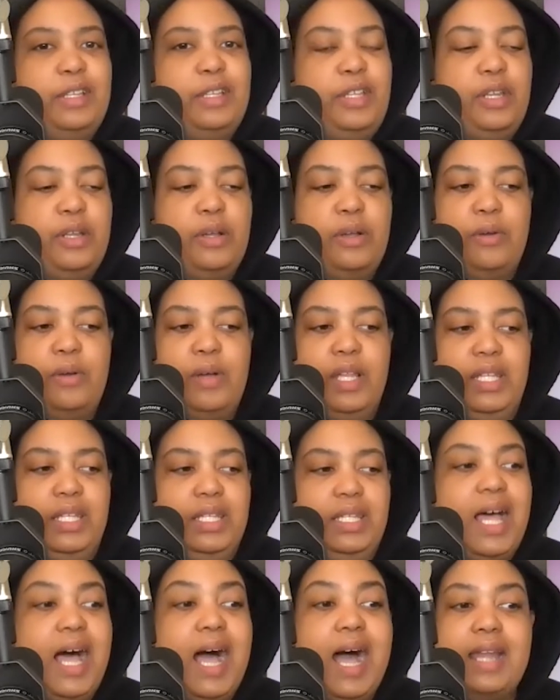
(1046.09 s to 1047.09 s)
A
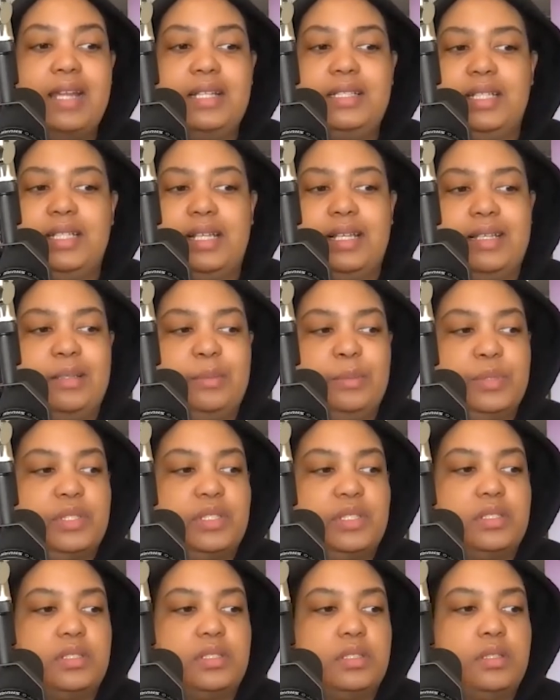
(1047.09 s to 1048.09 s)
lot of
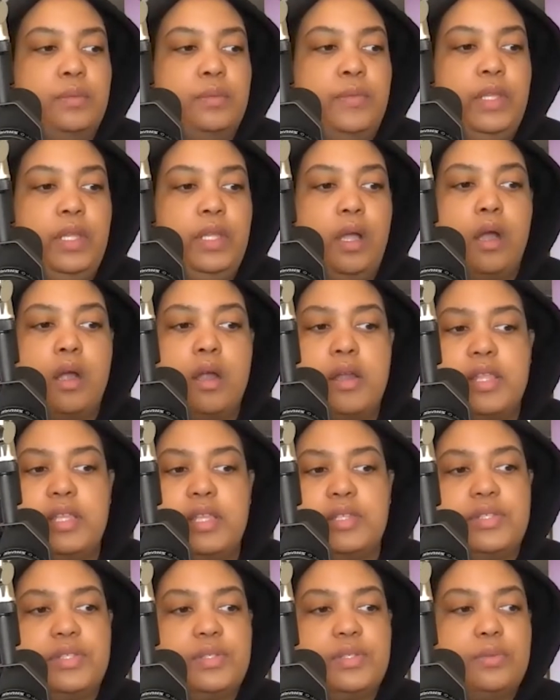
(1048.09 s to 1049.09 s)
times the
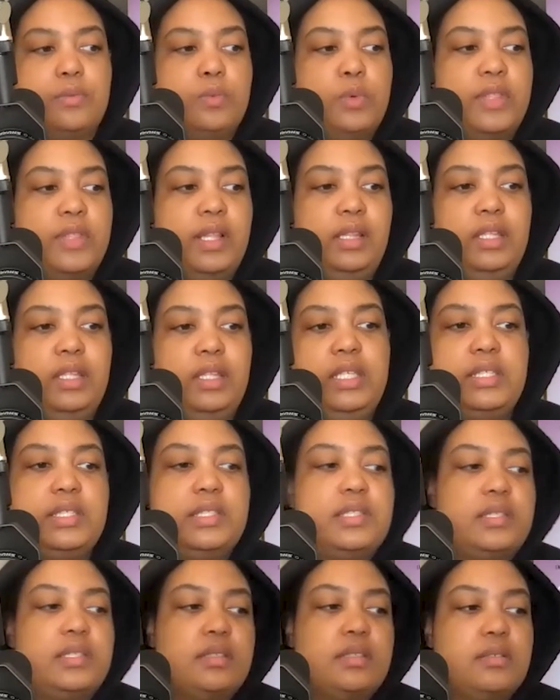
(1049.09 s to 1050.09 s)
artists were the
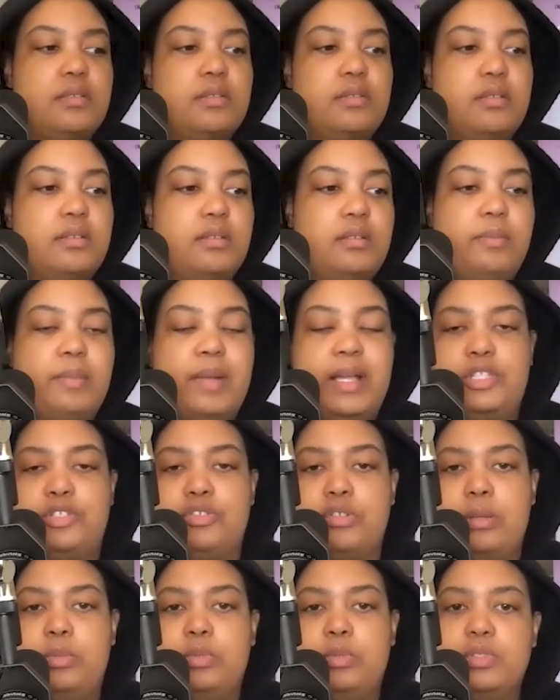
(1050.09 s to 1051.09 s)
least of my
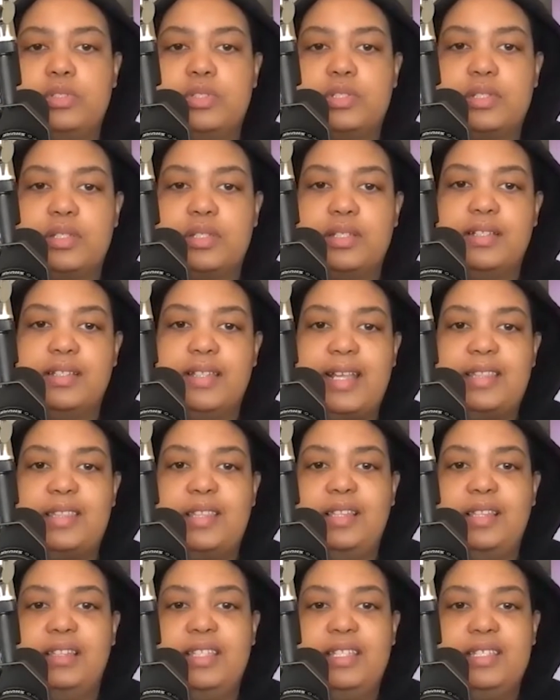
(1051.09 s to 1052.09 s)
troubles, like
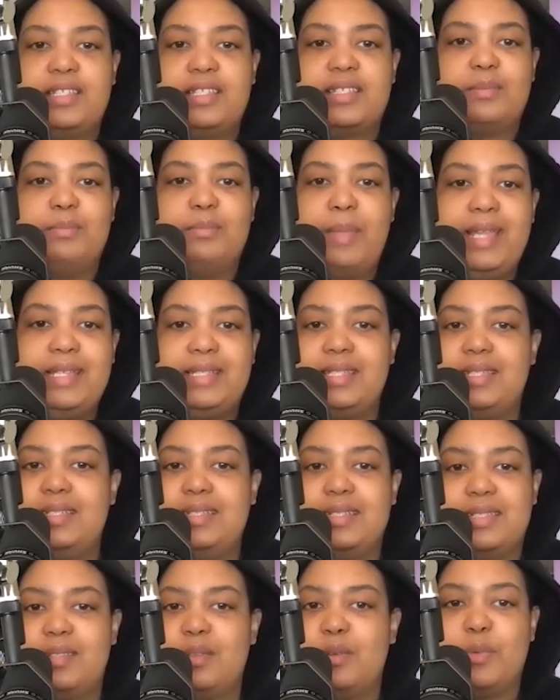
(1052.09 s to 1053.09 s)
the least
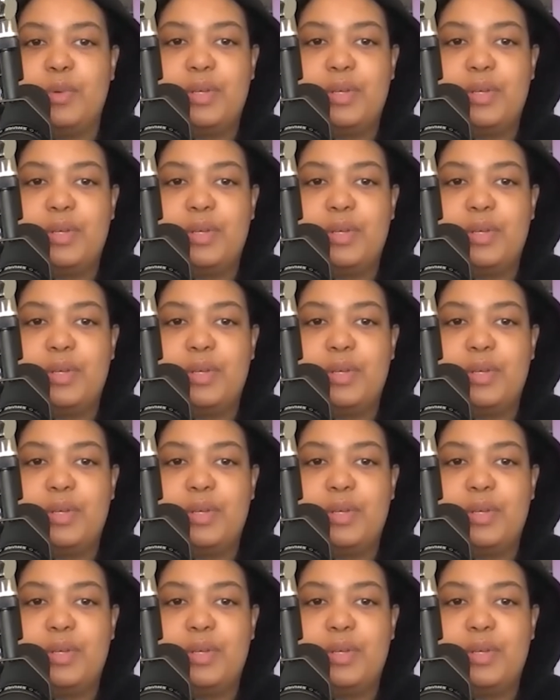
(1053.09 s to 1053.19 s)
maintenance there